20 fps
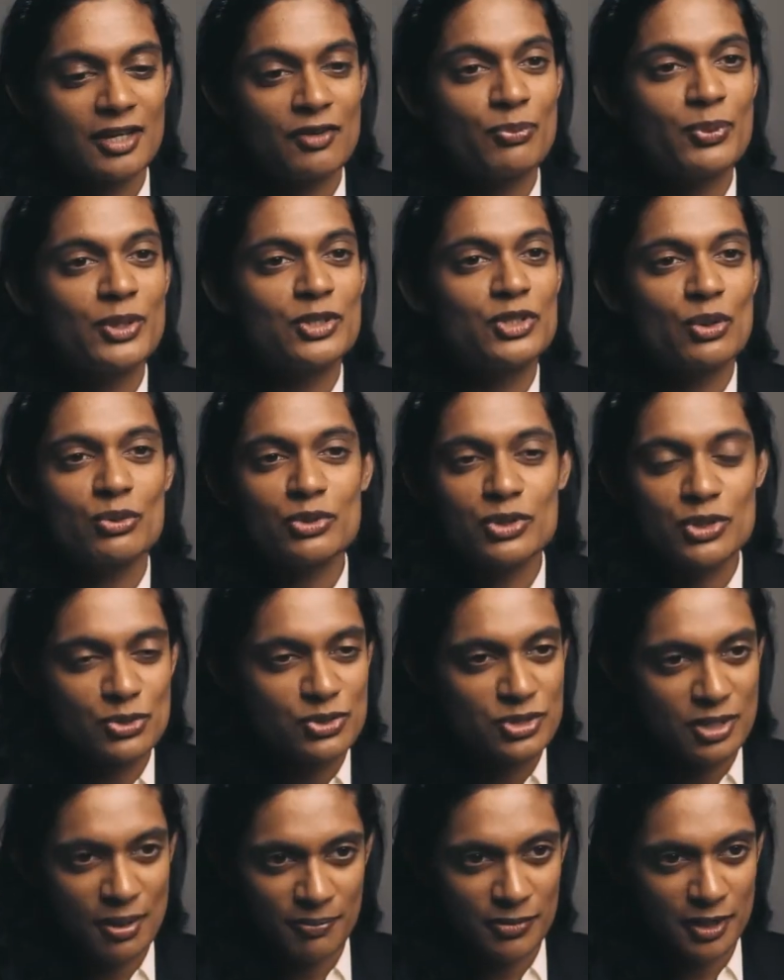If we don't do
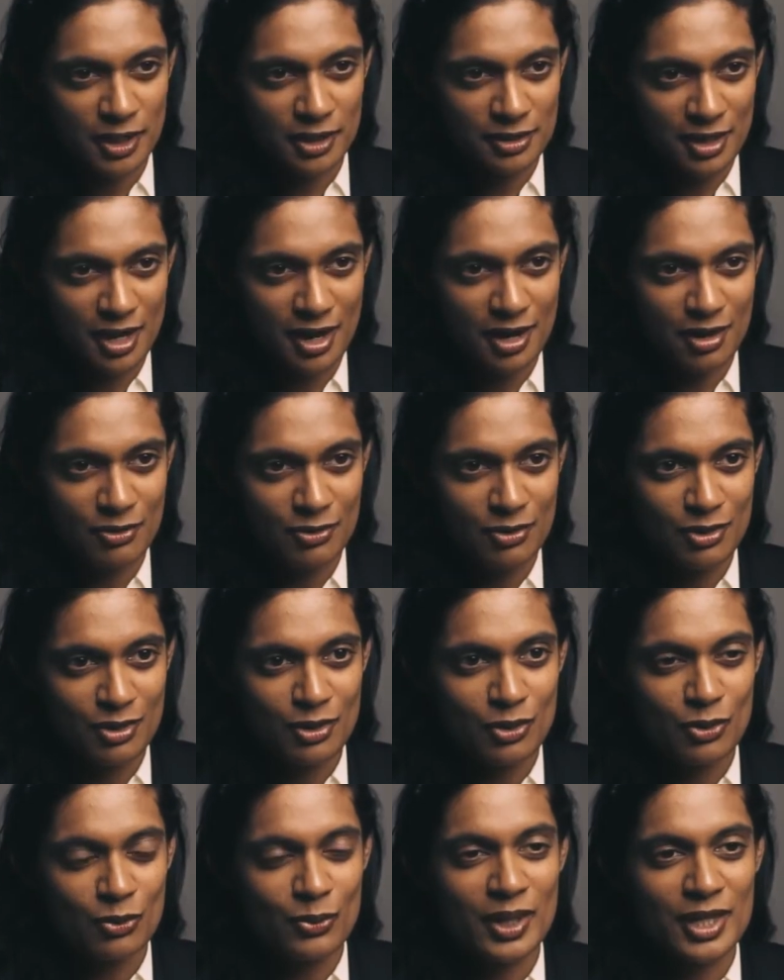something now,
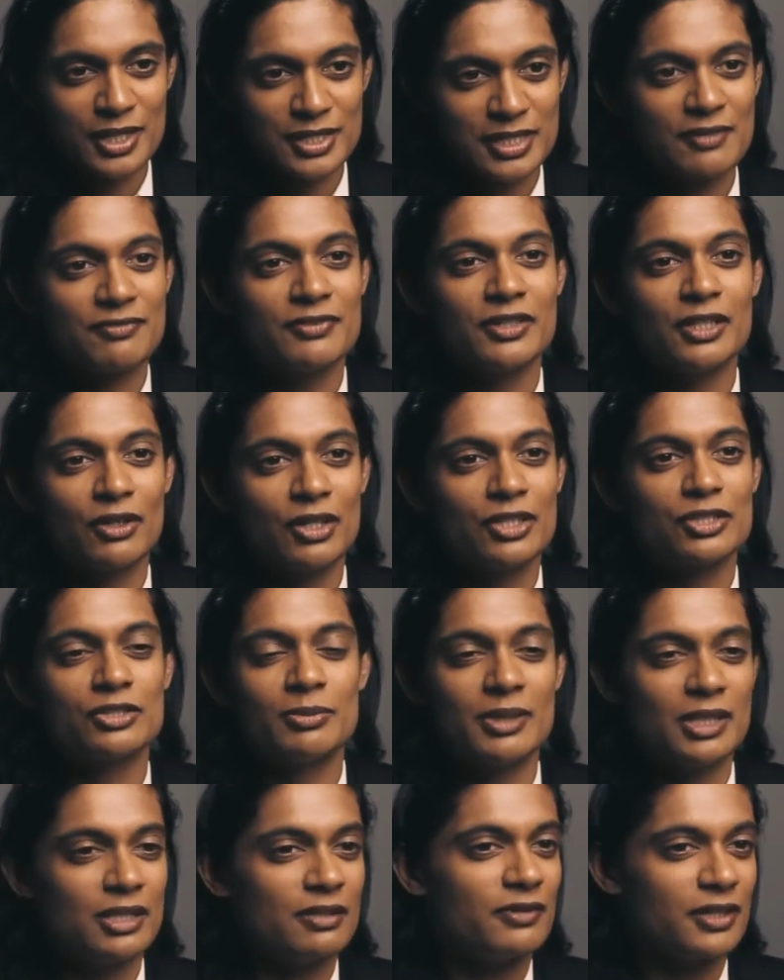we are definitely going to
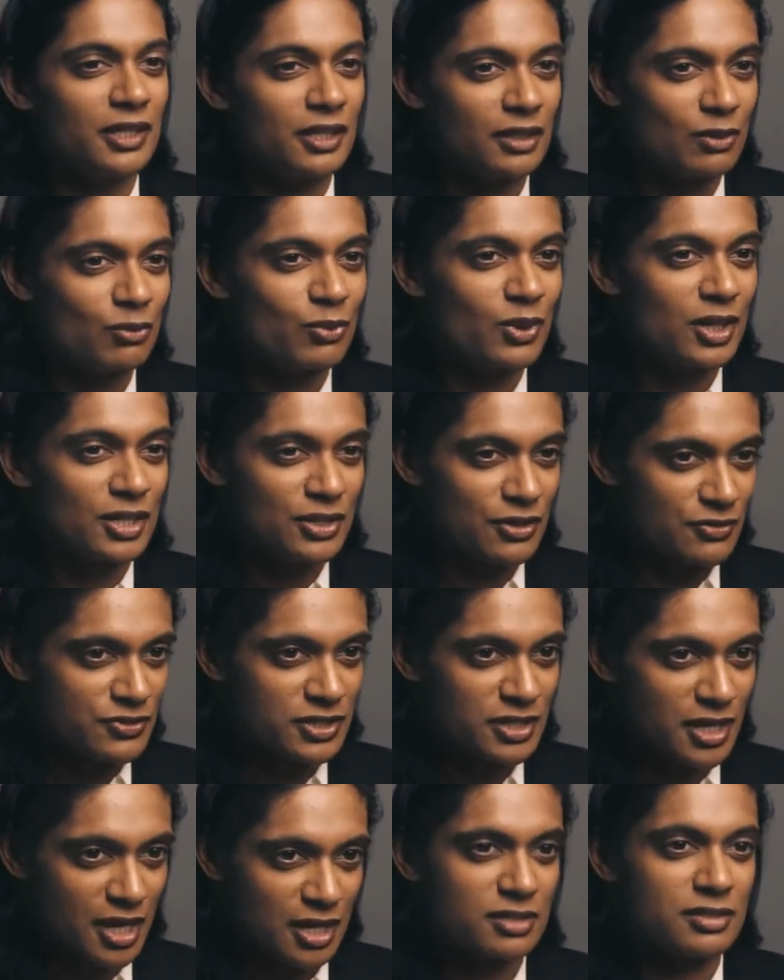be living in a world of
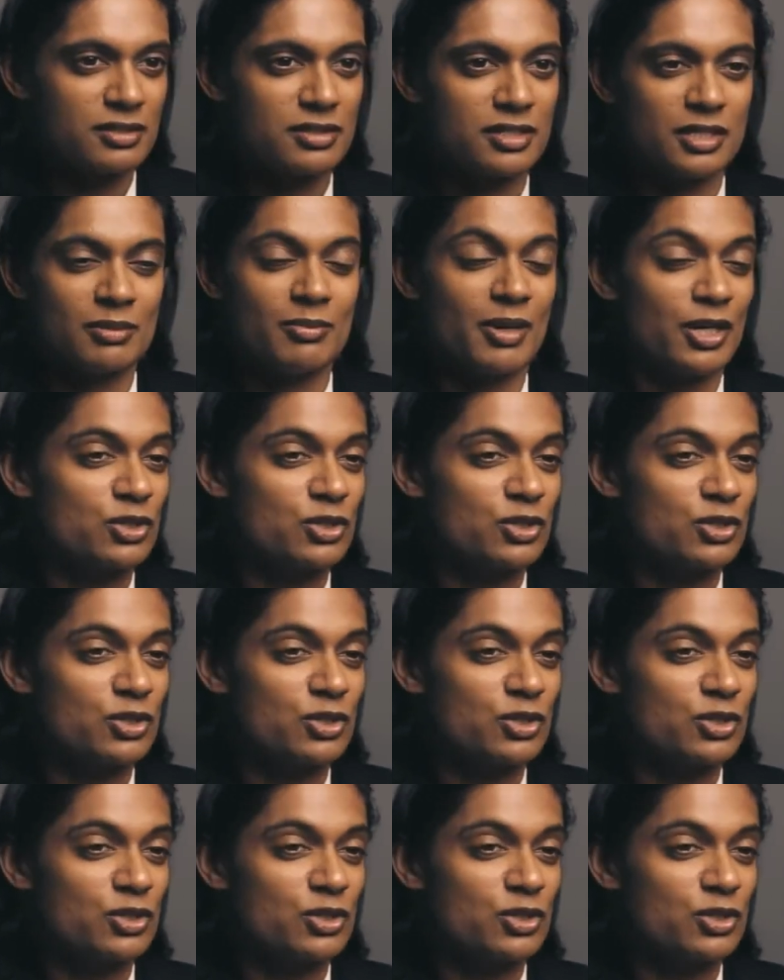scarcity by